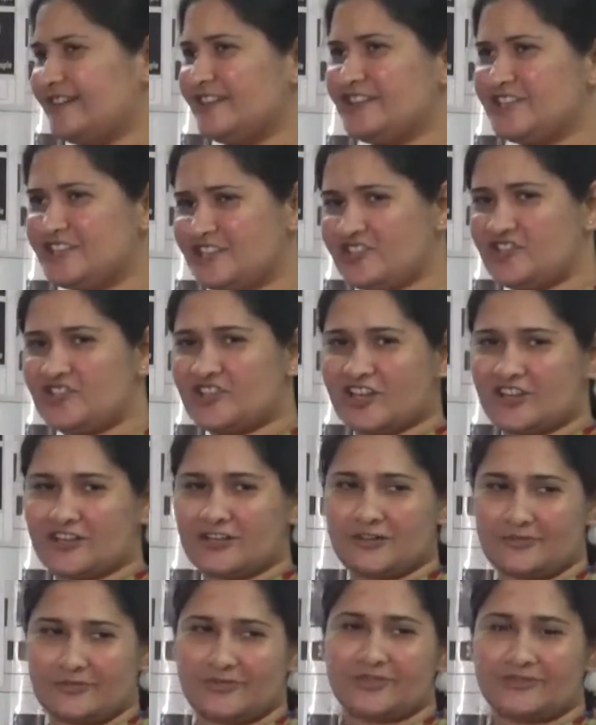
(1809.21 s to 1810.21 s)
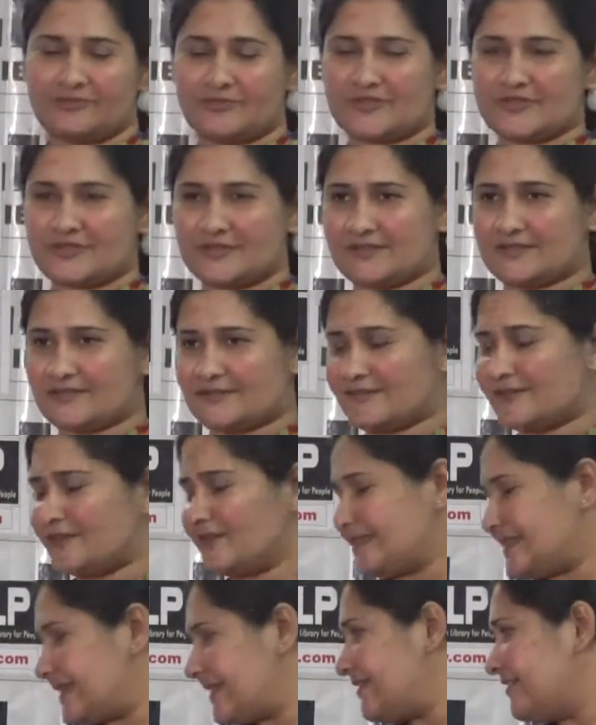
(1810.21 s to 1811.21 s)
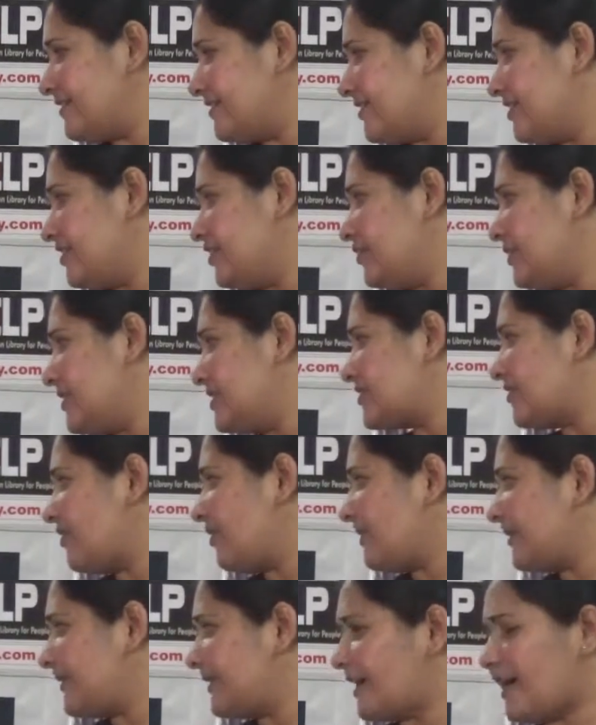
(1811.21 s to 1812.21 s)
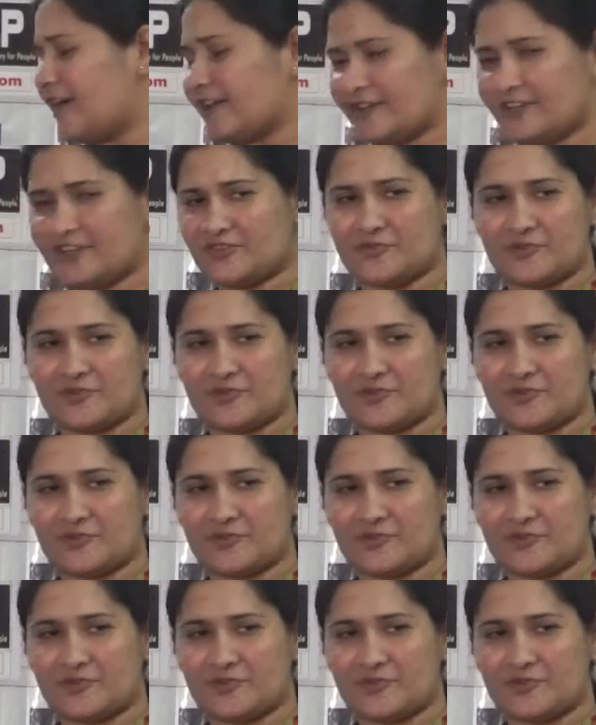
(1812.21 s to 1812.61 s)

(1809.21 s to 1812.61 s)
Indian gentleman who's settled in the US called Tyagi,